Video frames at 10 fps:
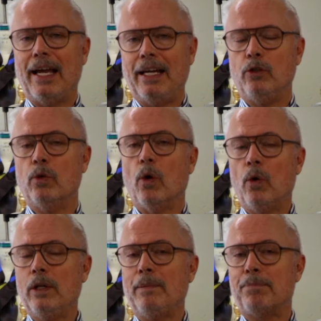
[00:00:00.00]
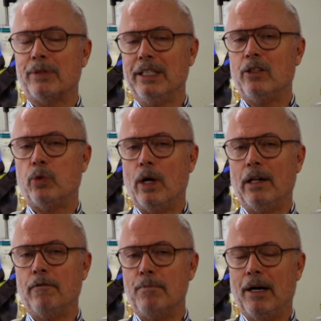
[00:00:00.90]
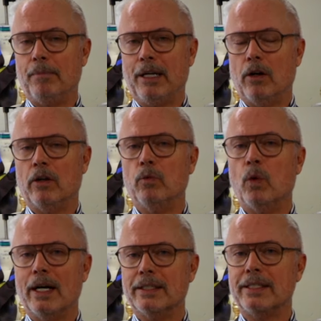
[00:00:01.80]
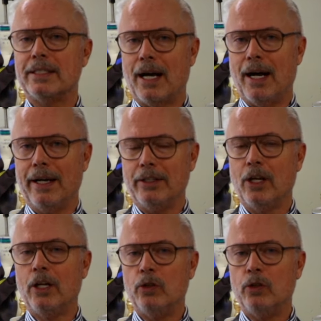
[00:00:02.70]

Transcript: and you only print 12 mummy on one side.